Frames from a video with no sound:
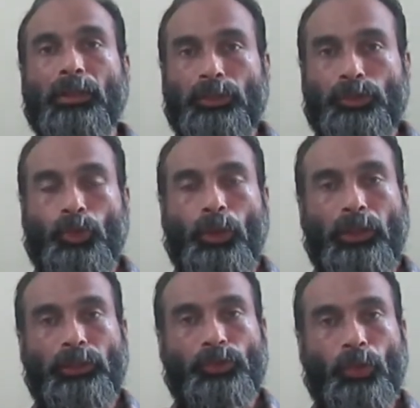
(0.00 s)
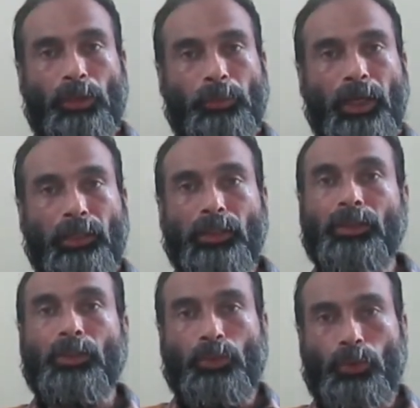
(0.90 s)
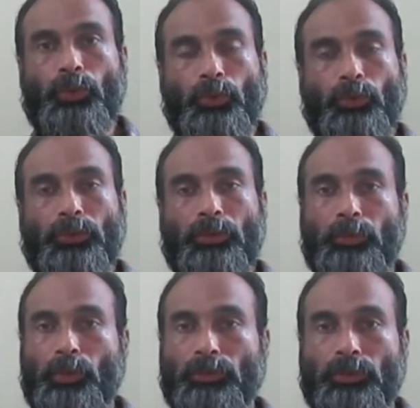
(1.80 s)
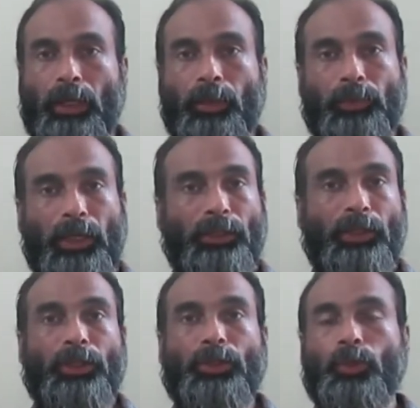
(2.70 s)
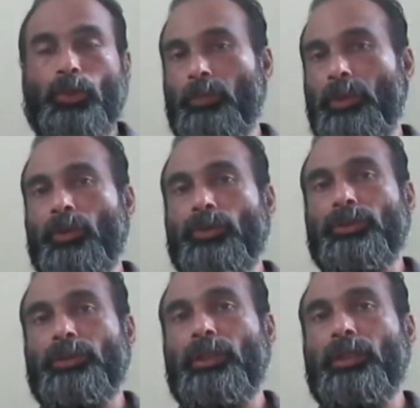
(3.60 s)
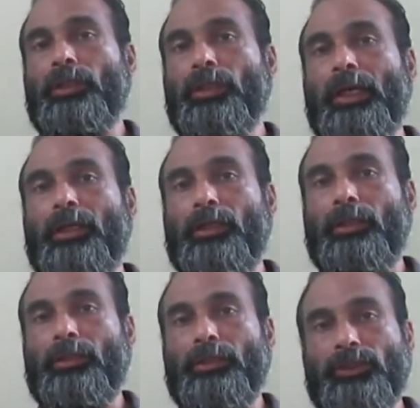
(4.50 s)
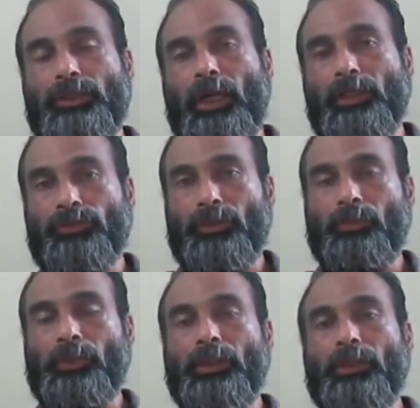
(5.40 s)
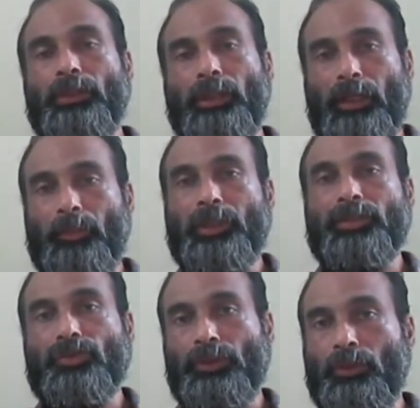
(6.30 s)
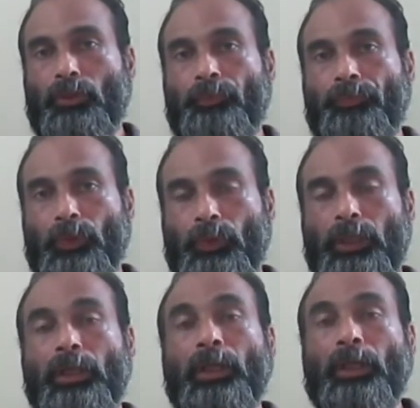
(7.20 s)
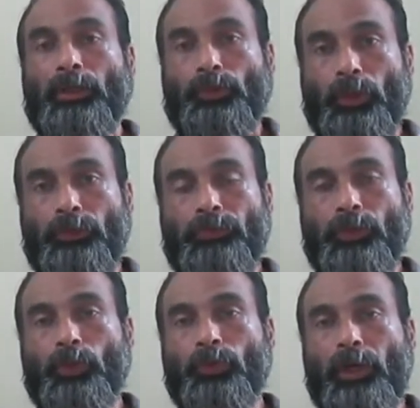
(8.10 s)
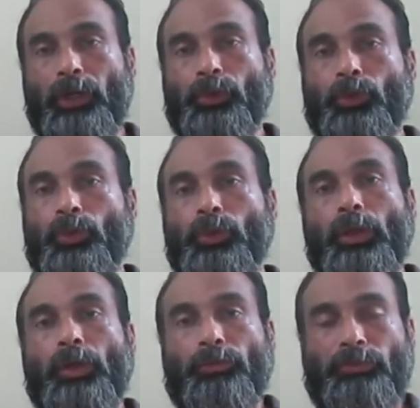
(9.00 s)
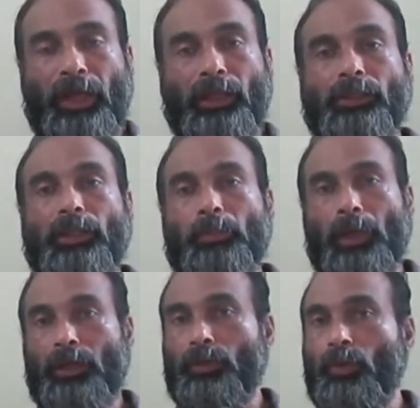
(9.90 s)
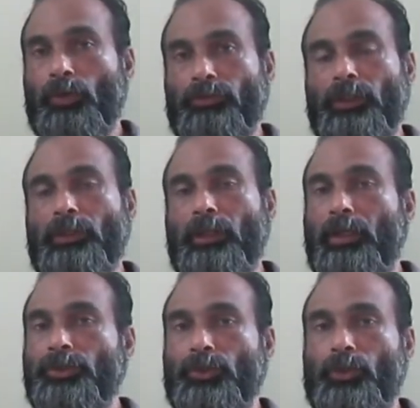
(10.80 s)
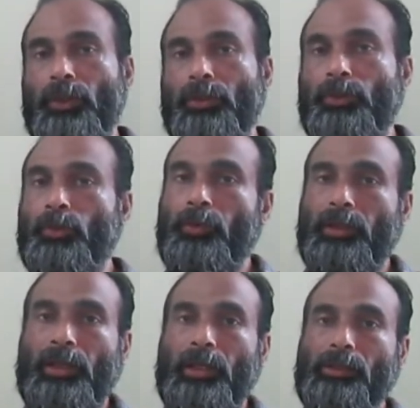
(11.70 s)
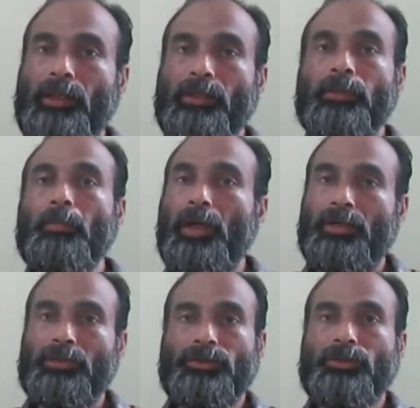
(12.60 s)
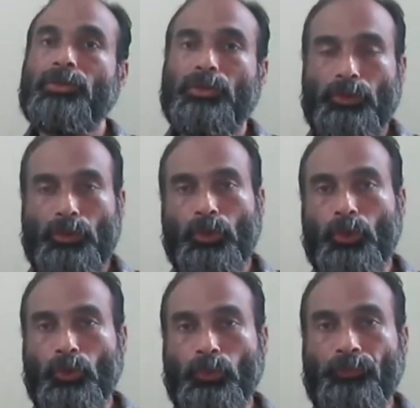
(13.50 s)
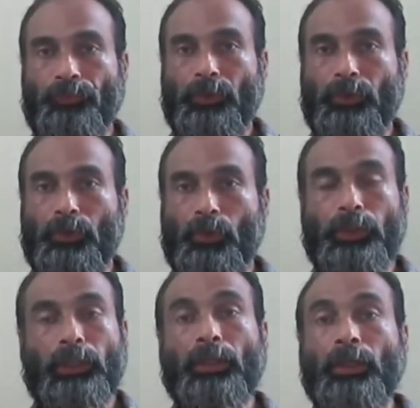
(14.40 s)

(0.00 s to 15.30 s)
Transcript: square bracket 2, because I am writing 2 because the array starts from the element 0. Okay, so if you want to find the mark of the third student, you will write like marks 2. Okay,